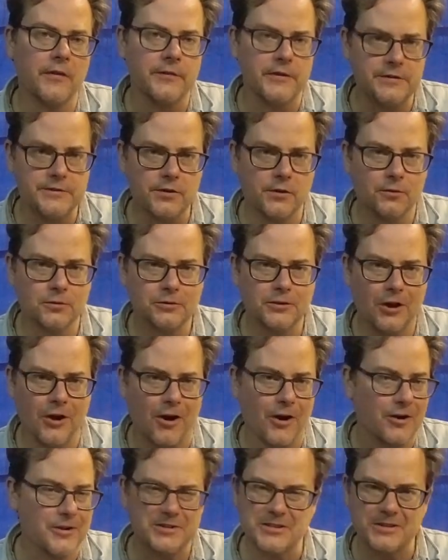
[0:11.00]
on these old
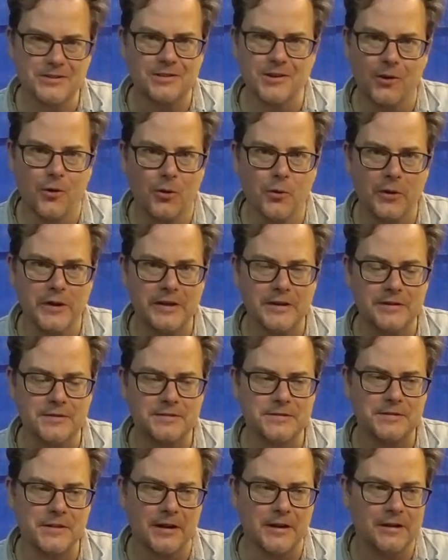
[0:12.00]
cars isn't
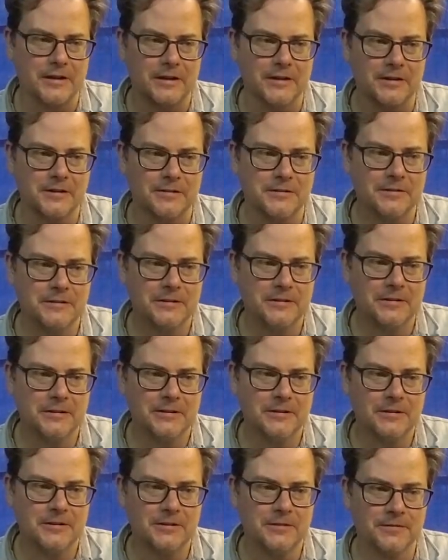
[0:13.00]
always
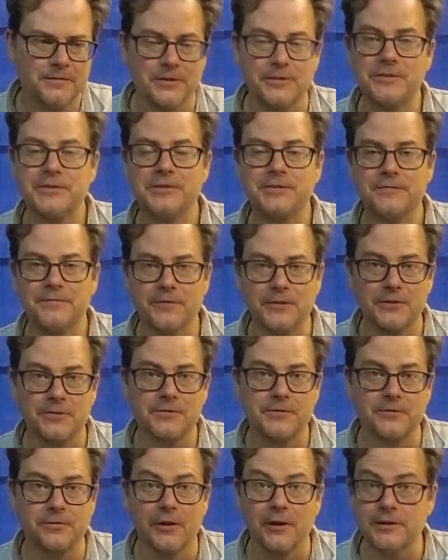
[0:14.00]

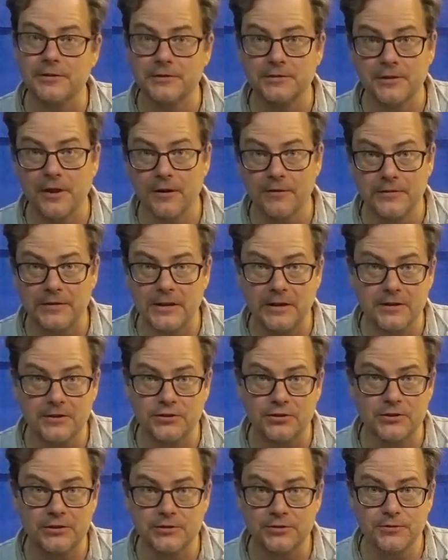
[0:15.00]
first run of the
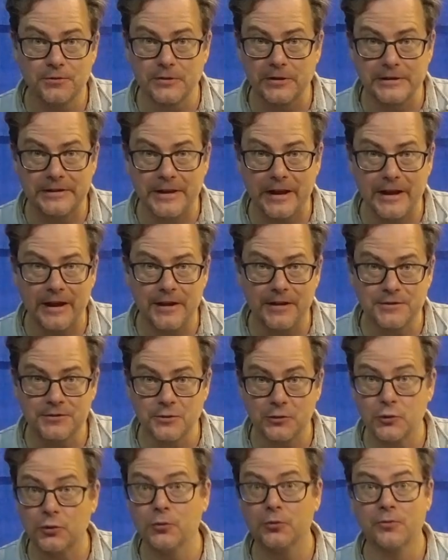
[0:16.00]
engine sort of days
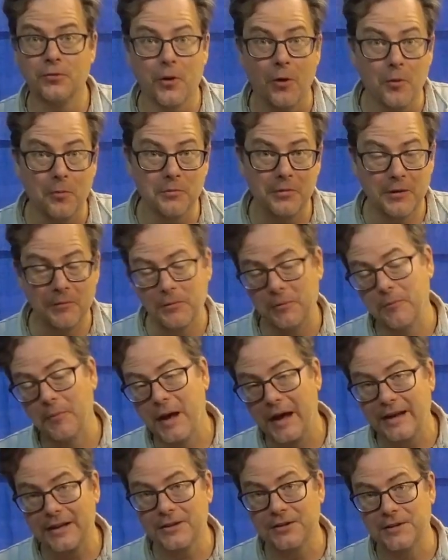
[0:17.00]
or new chrome coming
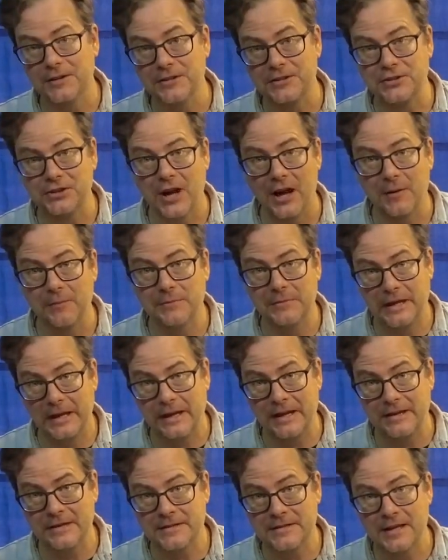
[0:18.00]
back into the shop
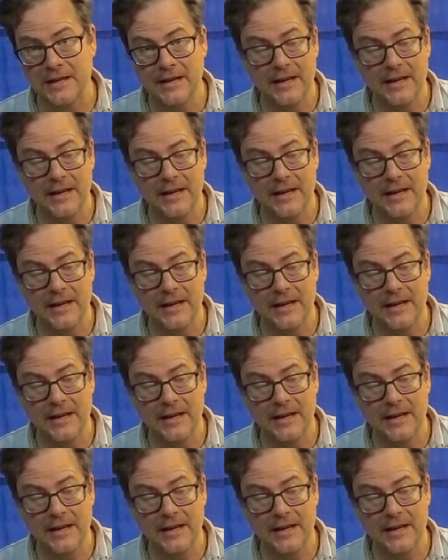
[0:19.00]
days.